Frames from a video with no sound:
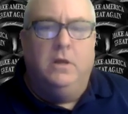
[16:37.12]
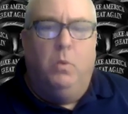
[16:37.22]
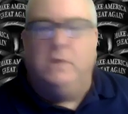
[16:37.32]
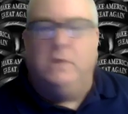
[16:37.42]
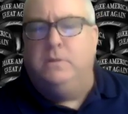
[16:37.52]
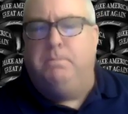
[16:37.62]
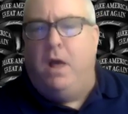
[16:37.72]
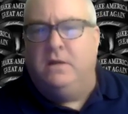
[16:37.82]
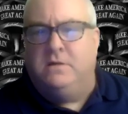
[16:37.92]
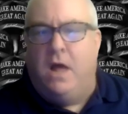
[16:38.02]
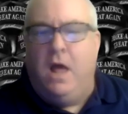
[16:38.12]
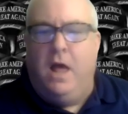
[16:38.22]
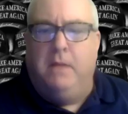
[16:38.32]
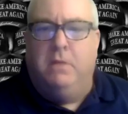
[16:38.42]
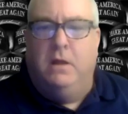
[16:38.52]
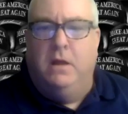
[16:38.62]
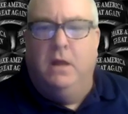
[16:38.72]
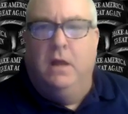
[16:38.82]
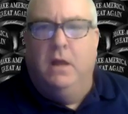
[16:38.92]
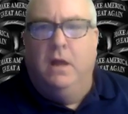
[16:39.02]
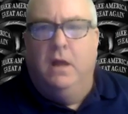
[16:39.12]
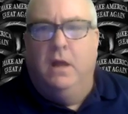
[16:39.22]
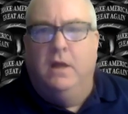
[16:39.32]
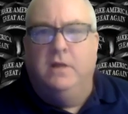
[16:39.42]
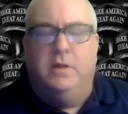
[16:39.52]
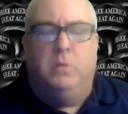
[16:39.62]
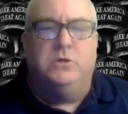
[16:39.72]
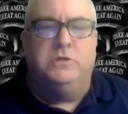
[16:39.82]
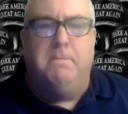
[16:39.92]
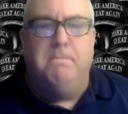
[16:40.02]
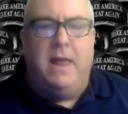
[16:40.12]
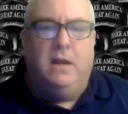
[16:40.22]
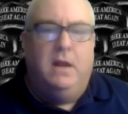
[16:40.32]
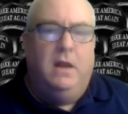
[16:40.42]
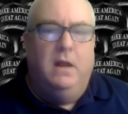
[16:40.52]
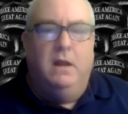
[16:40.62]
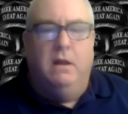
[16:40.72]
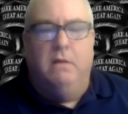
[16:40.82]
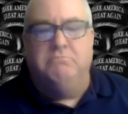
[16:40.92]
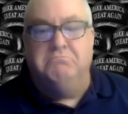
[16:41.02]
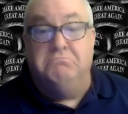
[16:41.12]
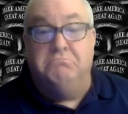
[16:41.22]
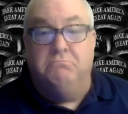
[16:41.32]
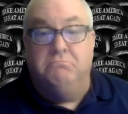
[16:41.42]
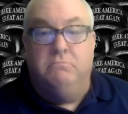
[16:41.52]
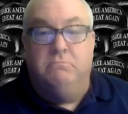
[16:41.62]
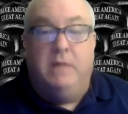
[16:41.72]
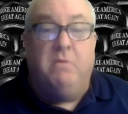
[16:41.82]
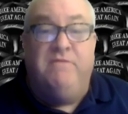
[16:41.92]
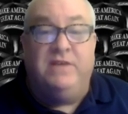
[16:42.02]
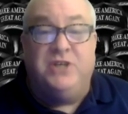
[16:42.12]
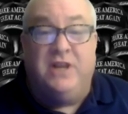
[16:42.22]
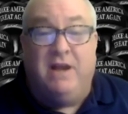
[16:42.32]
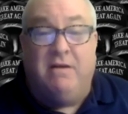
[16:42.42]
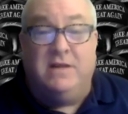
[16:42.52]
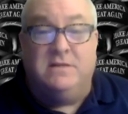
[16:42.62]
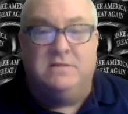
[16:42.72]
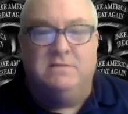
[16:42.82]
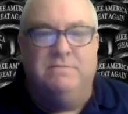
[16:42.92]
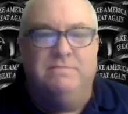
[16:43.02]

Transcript: Once upon a time, there were some men. They were visionaries.